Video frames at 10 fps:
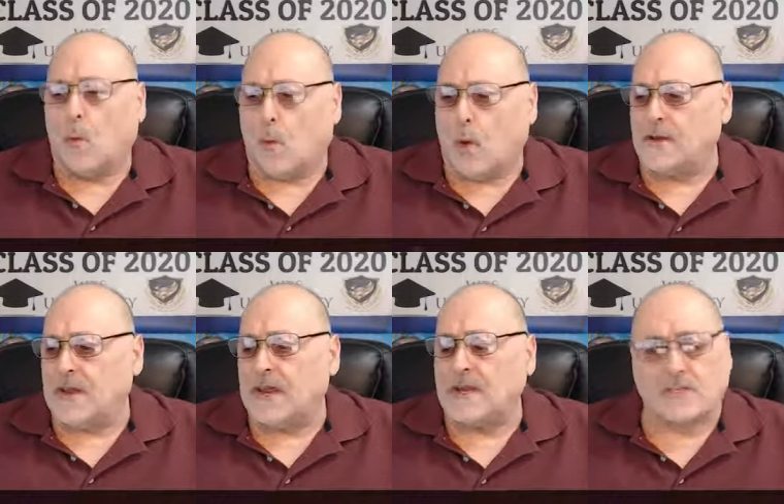one
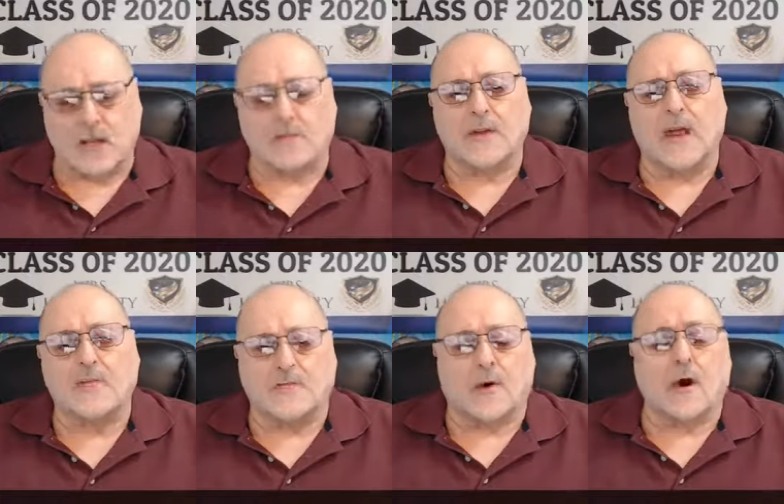day,
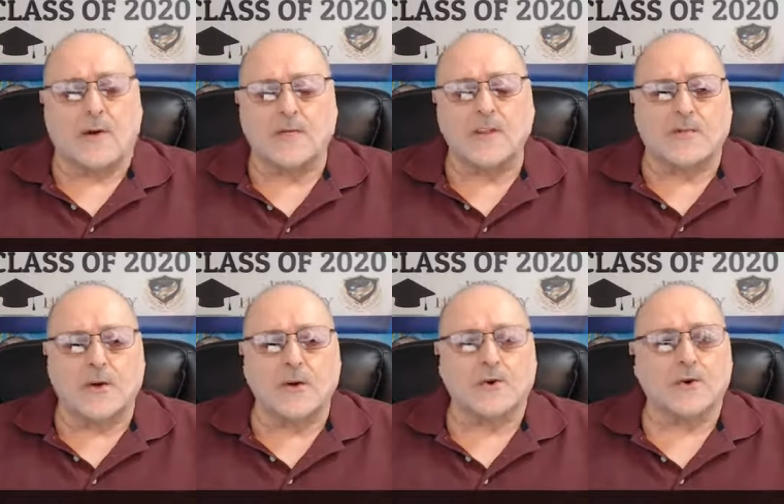someday, far off in the
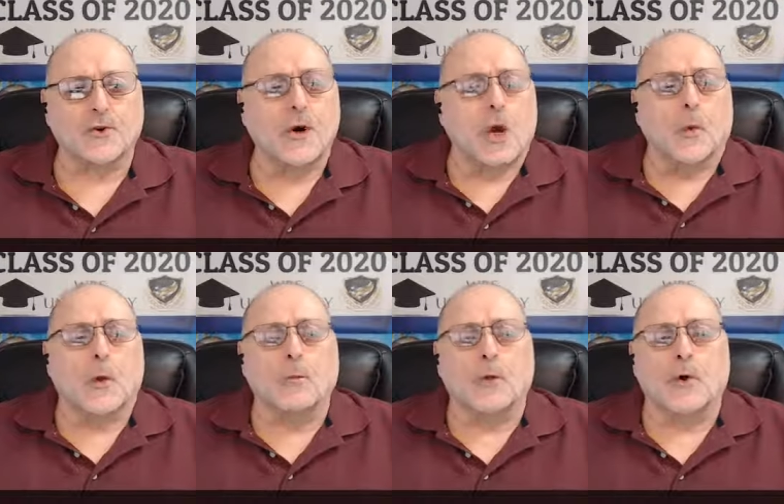future,
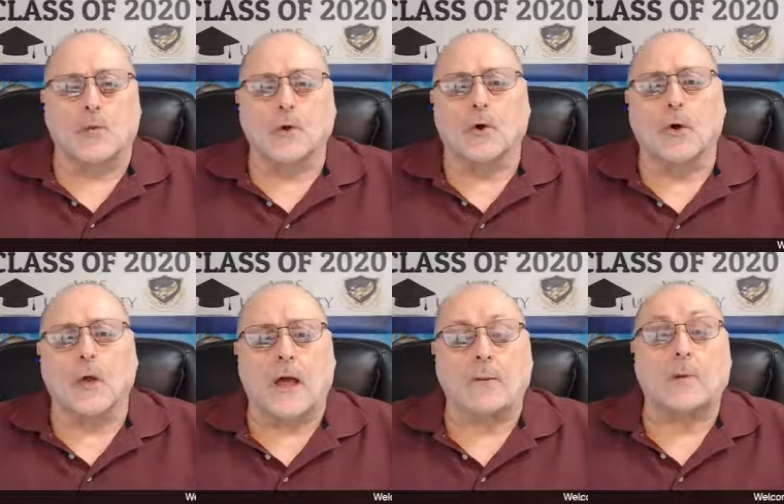we would rule
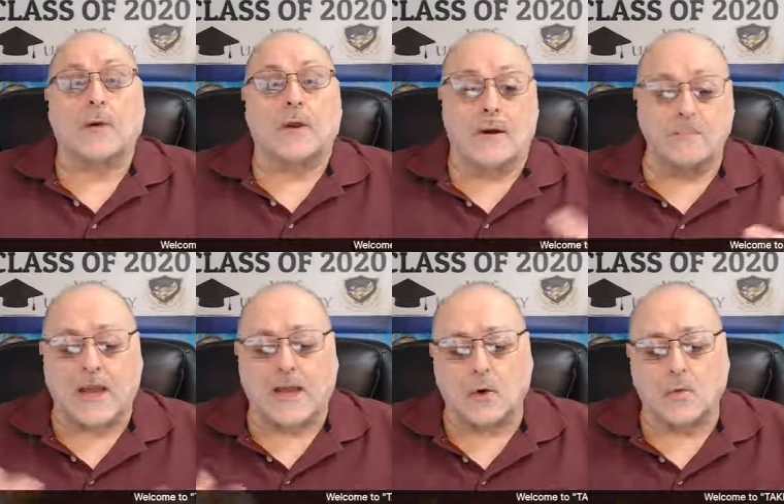and we would come
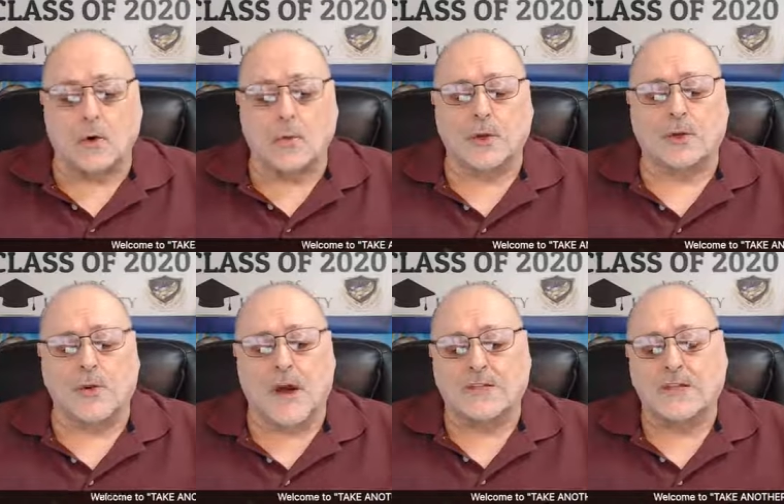back and rule with
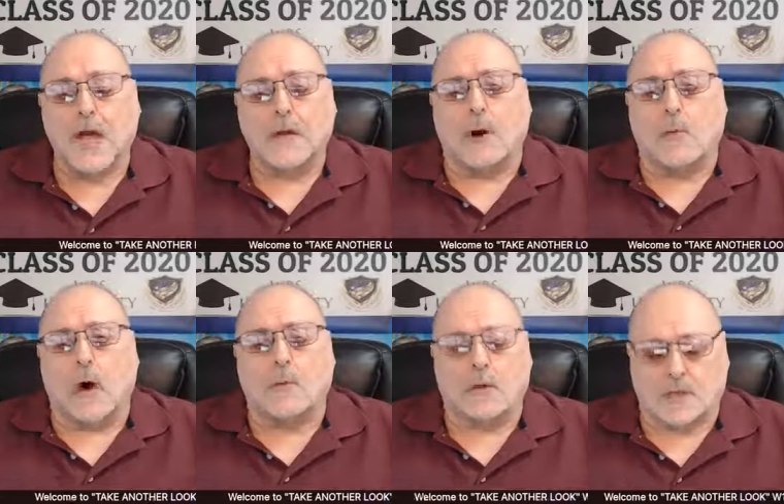Christ. But
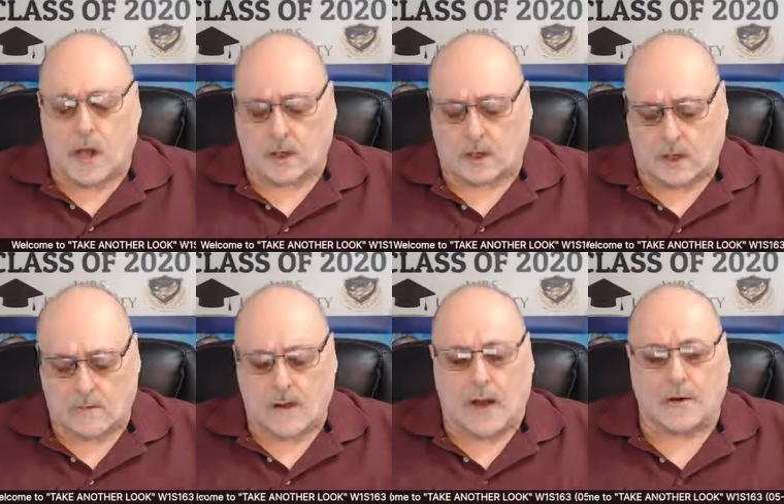what we're talking
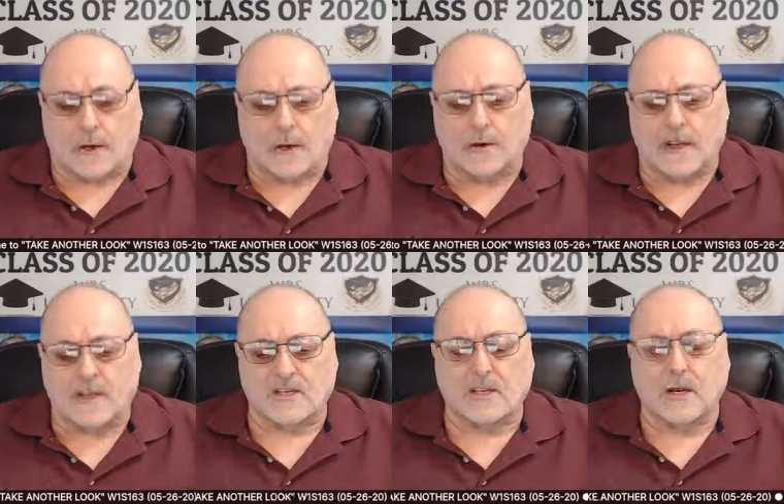about here
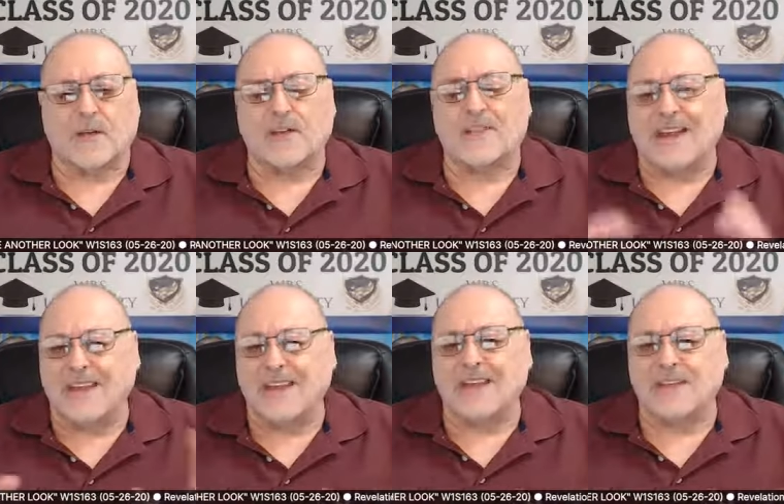is something that
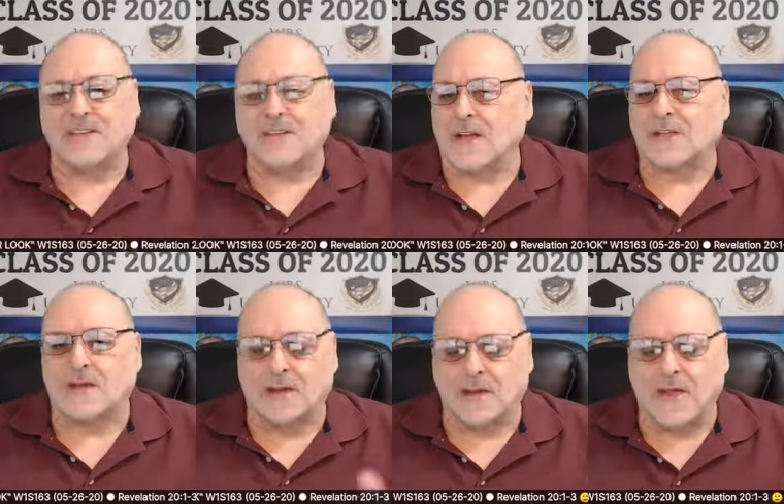is, not
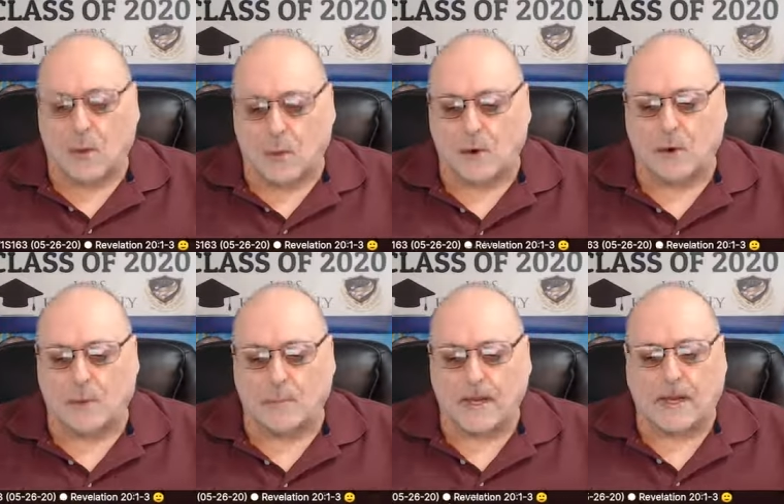something that
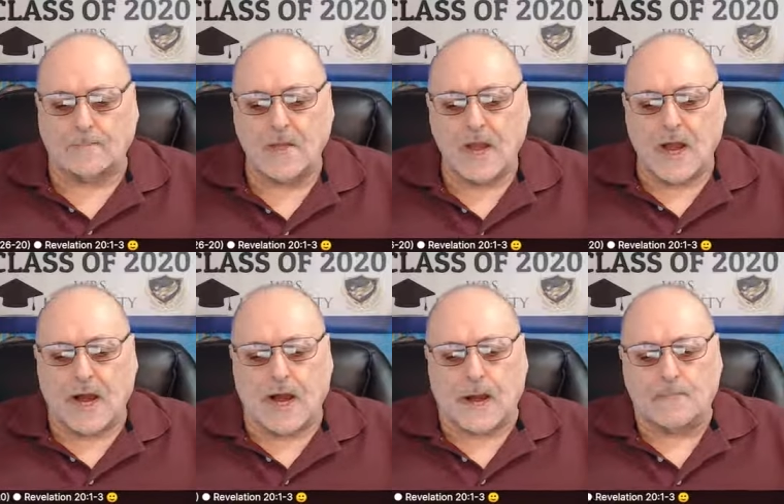will be.
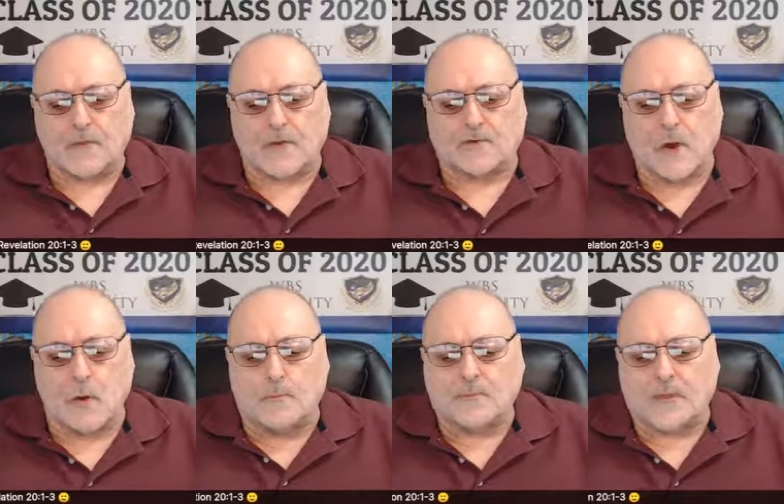Um,
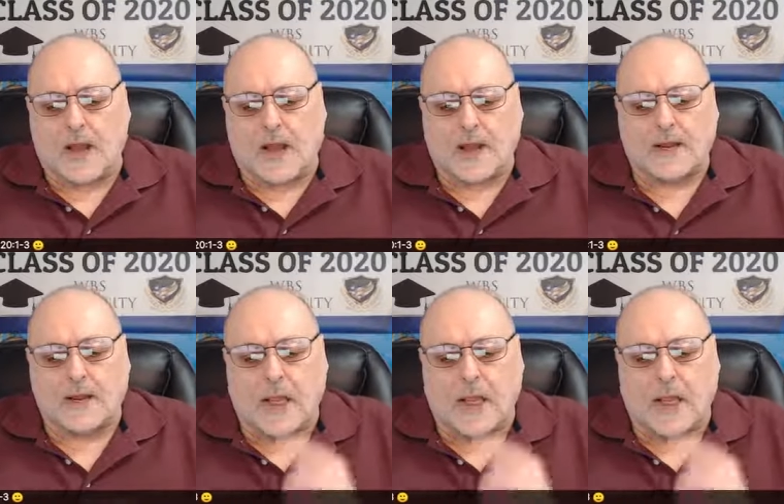so, uh,